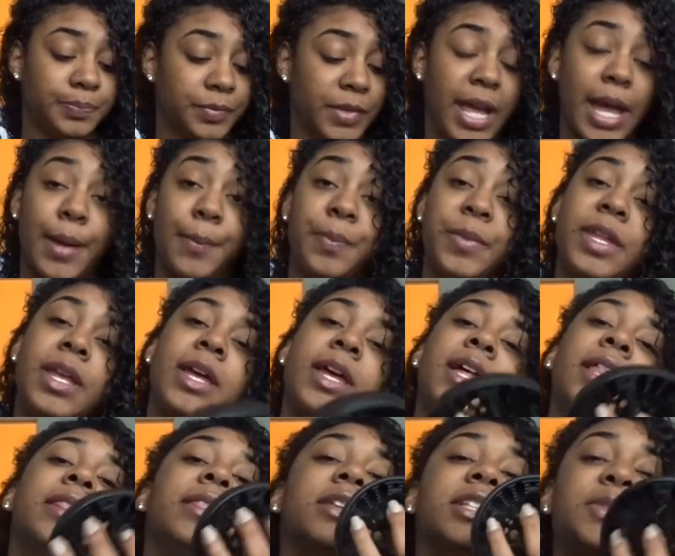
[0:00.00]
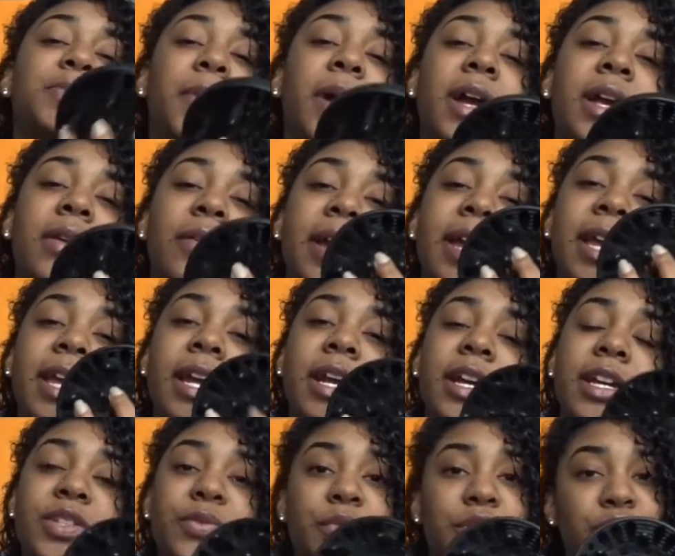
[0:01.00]
yeah, this part right here
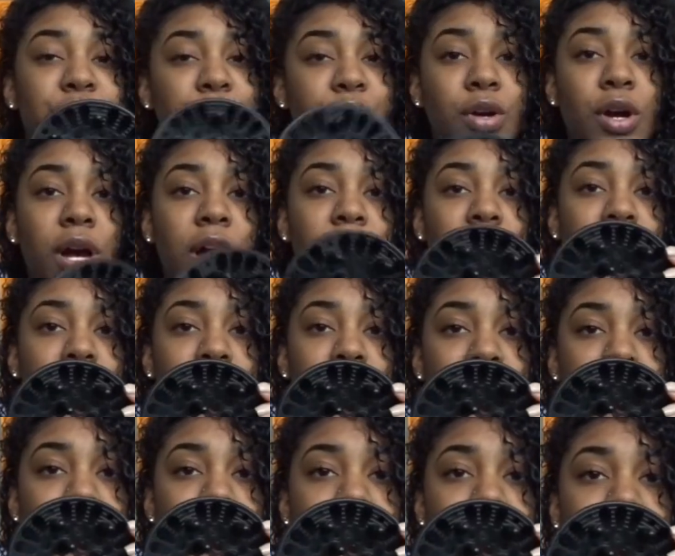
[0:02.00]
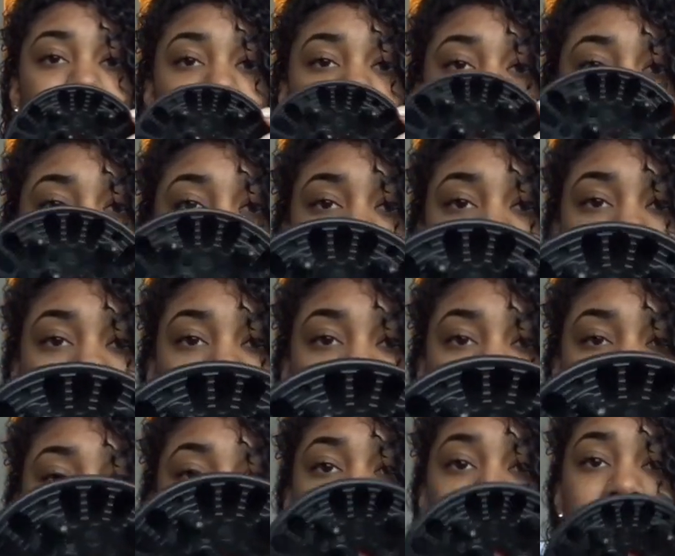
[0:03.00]
is what you call
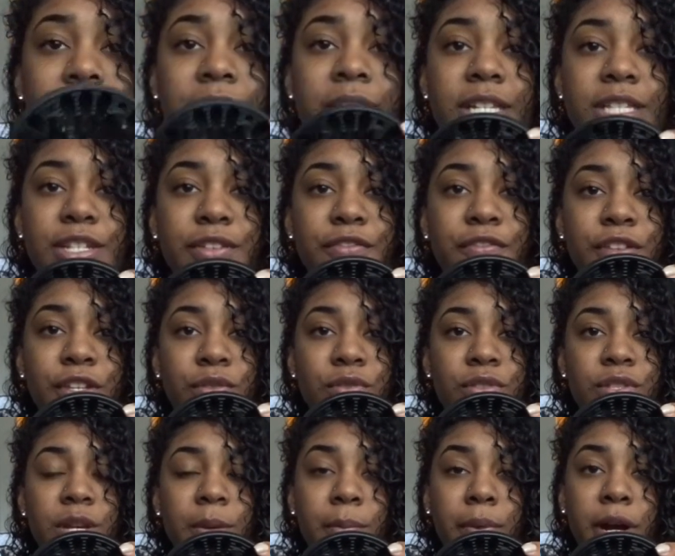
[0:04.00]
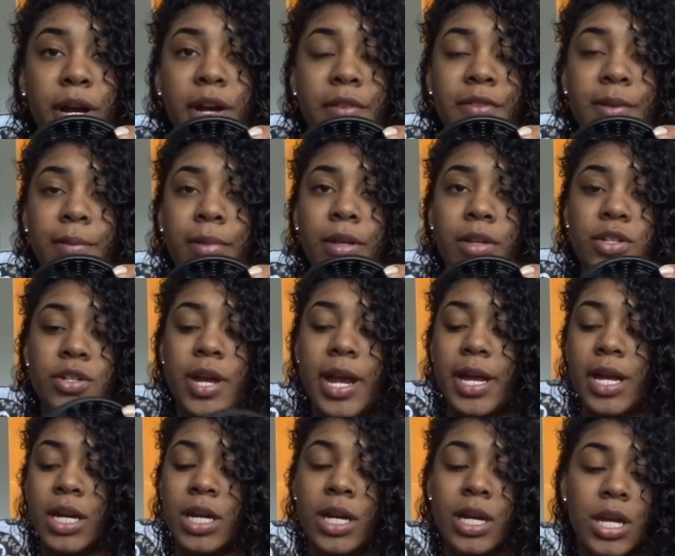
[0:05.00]
the diffuser part of the blow
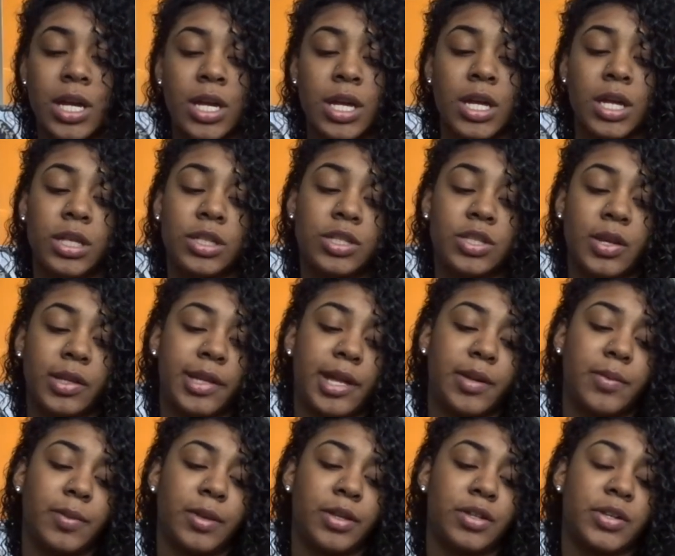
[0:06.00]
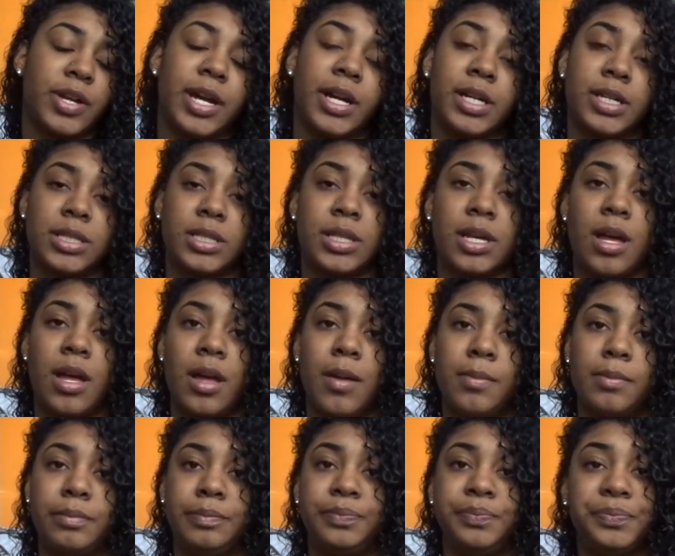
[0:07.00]
dryer. So a lot of blow dryers
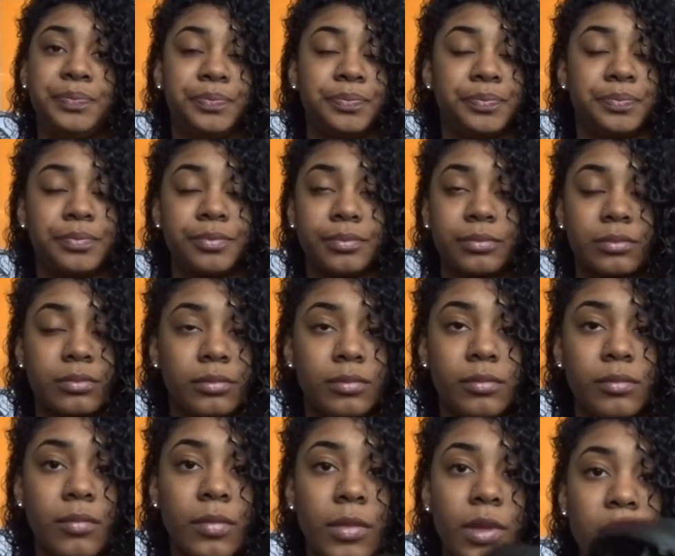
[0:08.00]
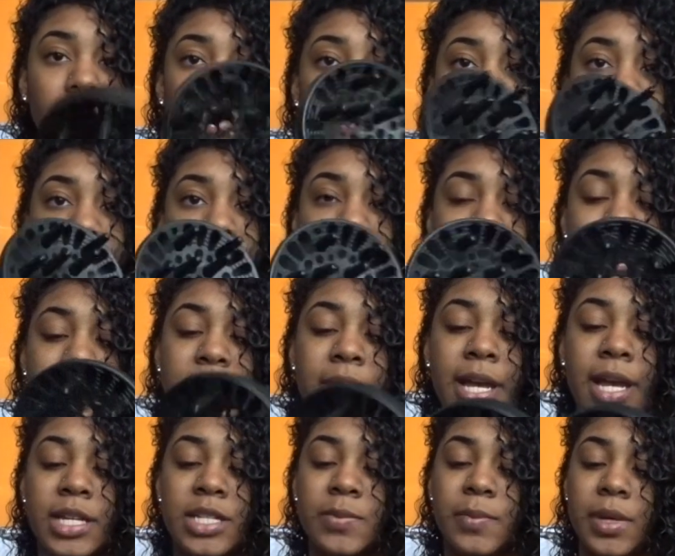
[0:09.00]
come with this
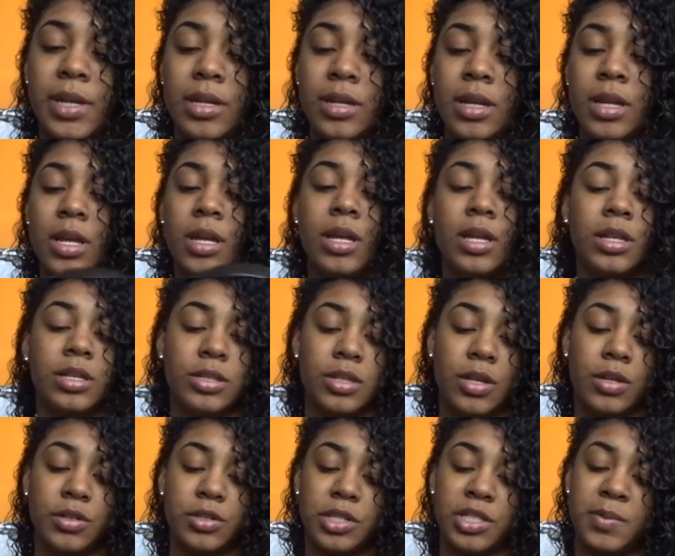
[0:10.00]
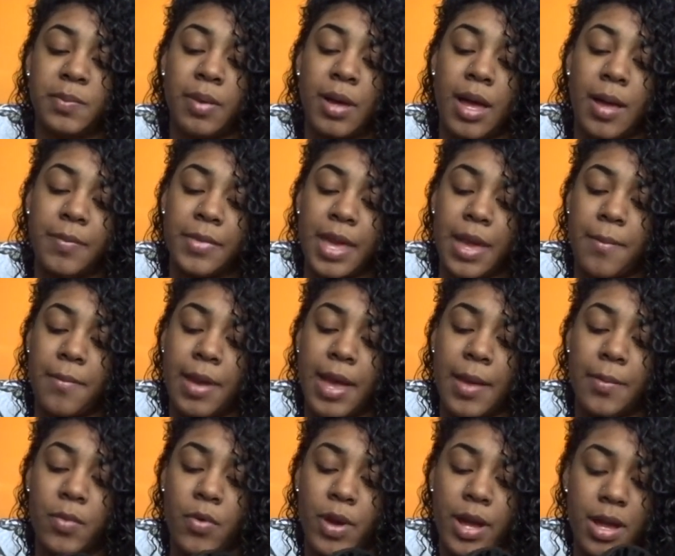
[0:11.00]
attachment. So you just pop that
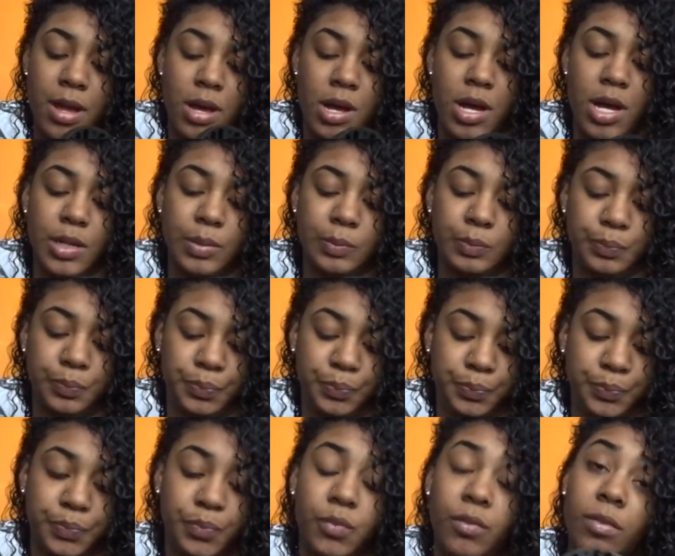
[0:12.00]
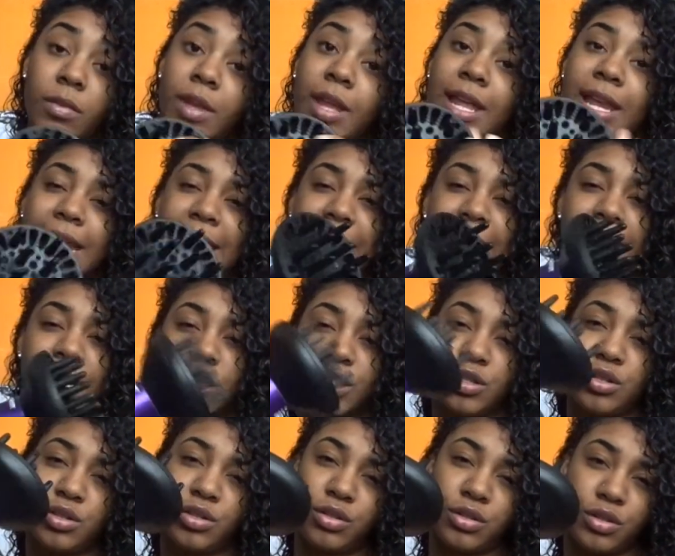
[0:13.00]
bad boy on like
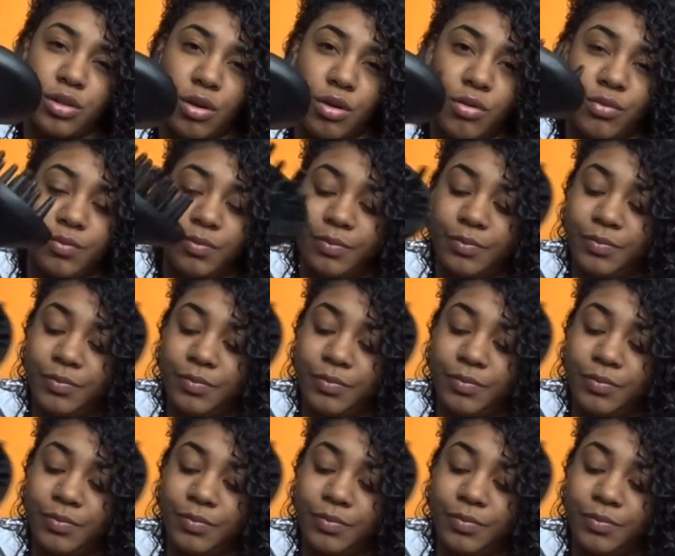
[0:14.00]
so.